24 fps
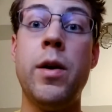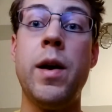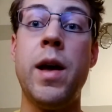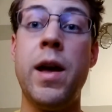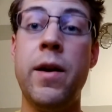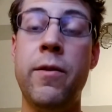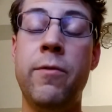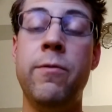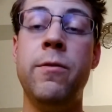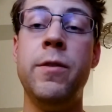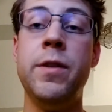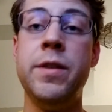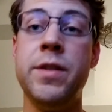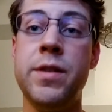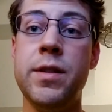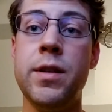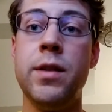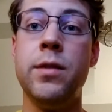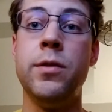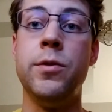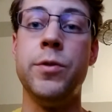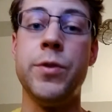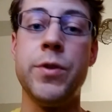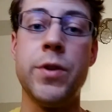every
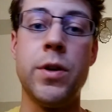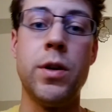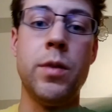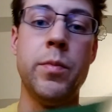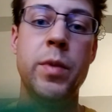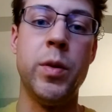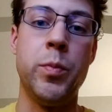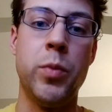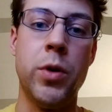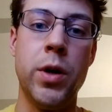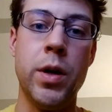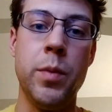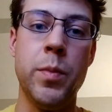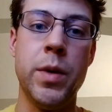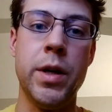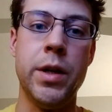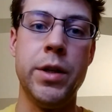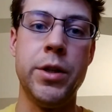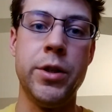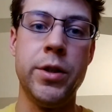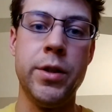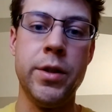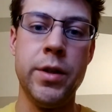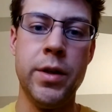single sermon pretty
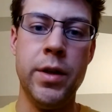much